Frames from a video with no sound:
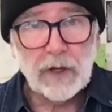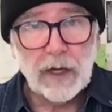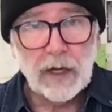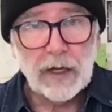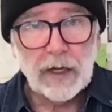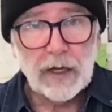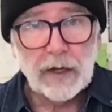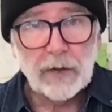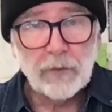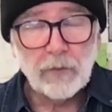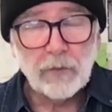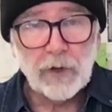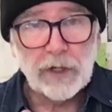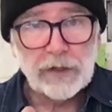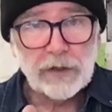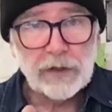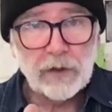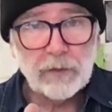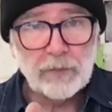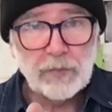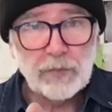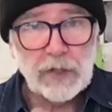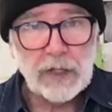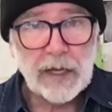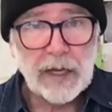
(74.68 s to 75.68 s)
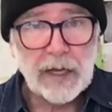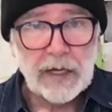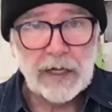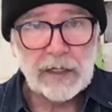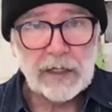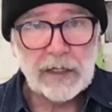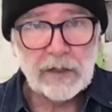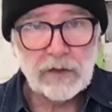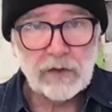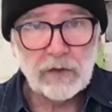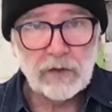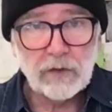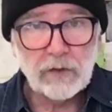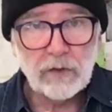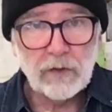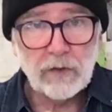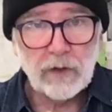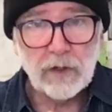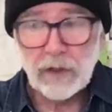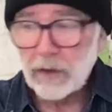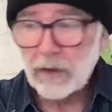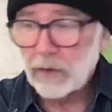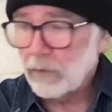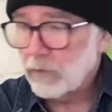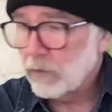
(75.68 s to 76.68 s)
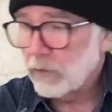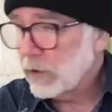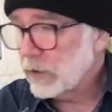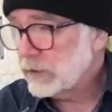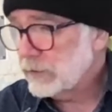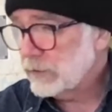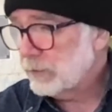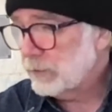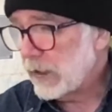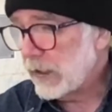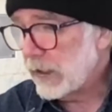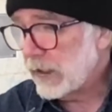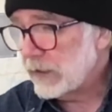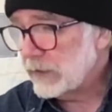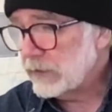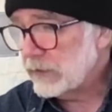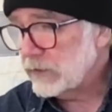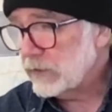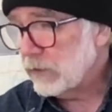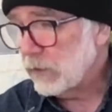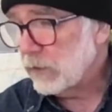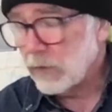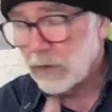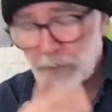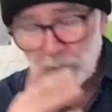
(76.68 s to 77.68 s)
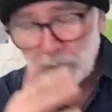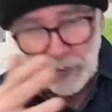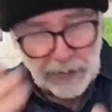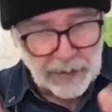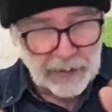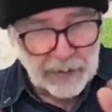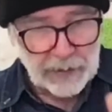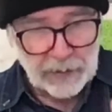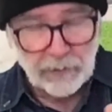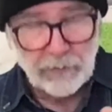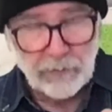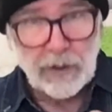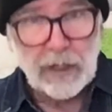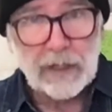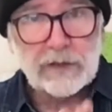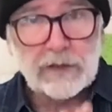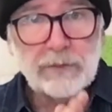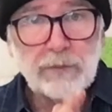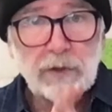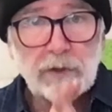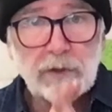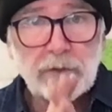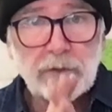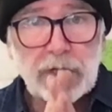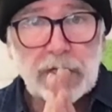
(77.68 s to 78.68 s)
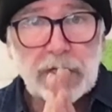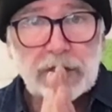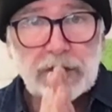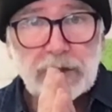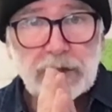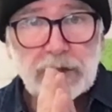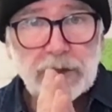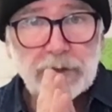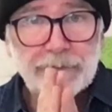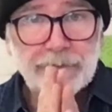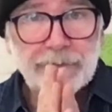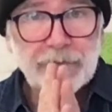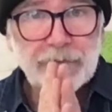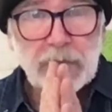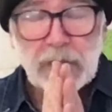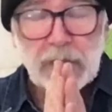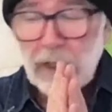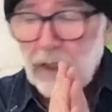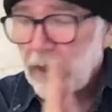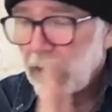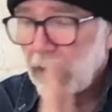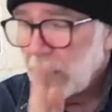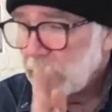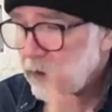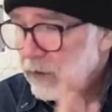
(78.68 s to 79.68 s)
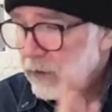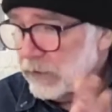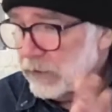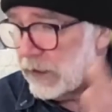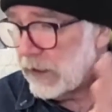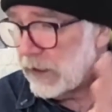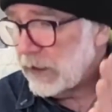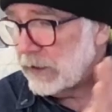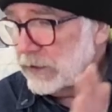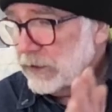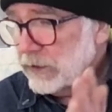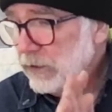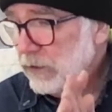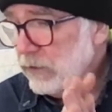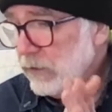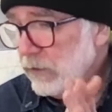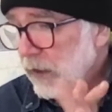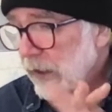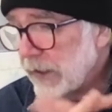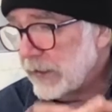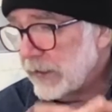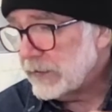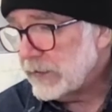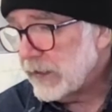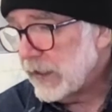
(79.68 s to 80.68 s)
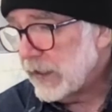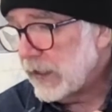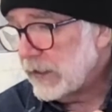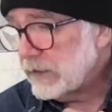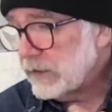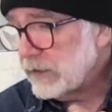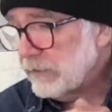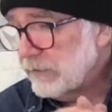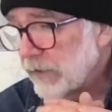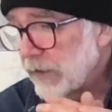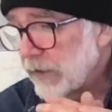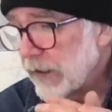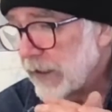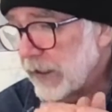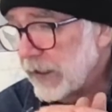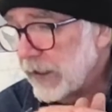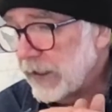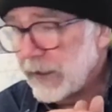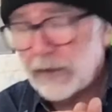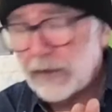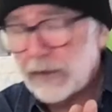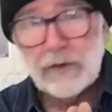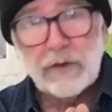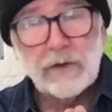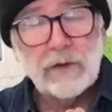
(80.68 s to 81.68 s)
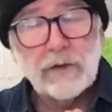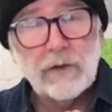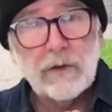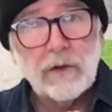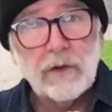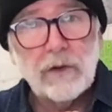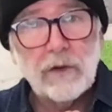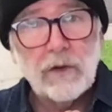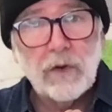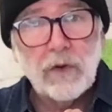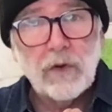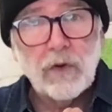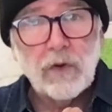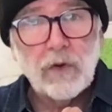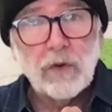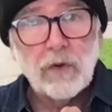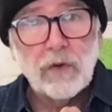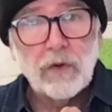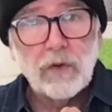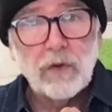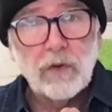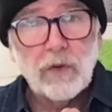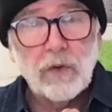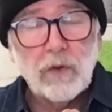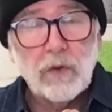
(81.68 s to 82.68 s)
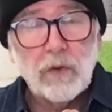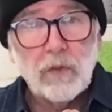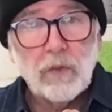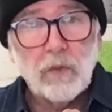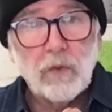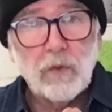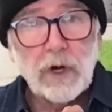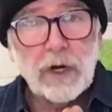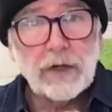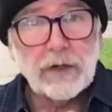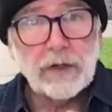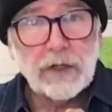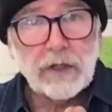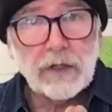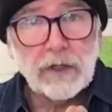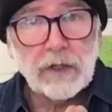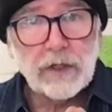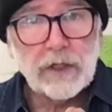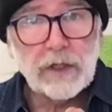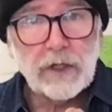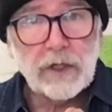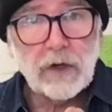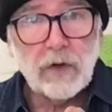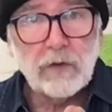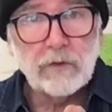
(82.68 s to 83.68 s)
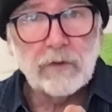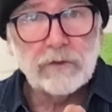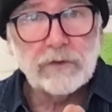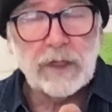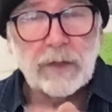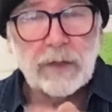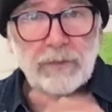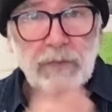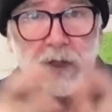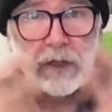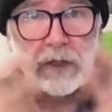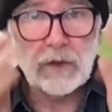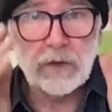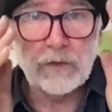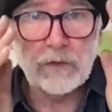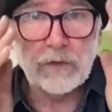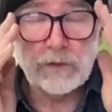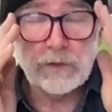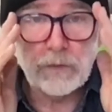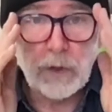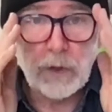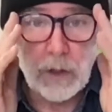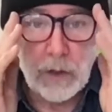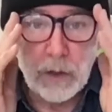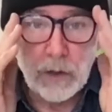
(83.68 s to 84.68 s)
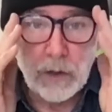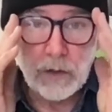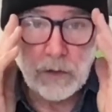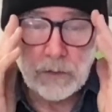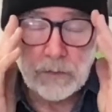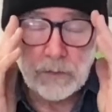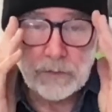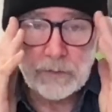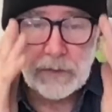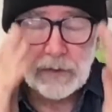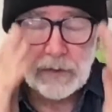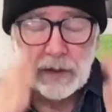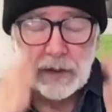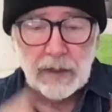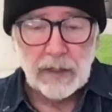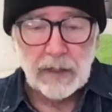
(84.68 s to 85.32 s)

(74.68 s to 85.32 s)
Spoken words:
when you're planning your workspace or planning your exploration, you need to identify where you're going to go if something goes wrong.